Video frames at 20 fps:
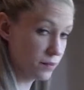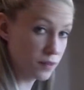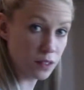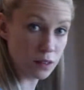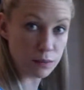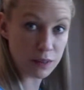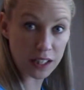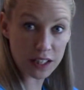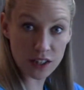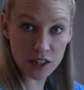
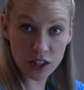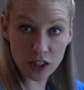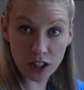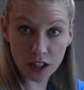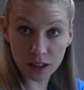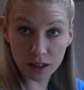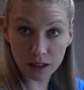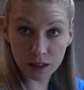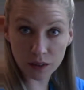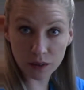You're gonna
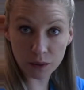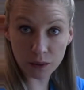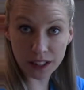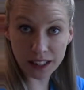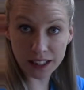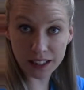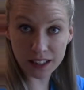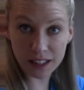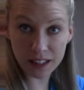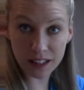start
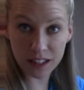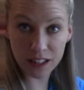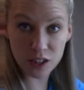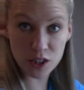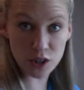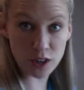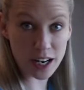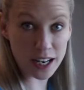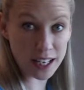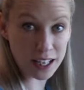with the
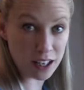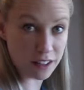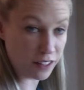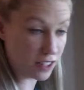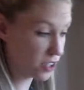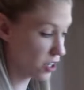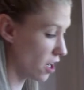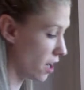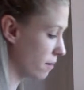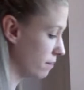tray on the
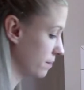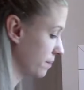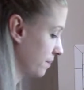top.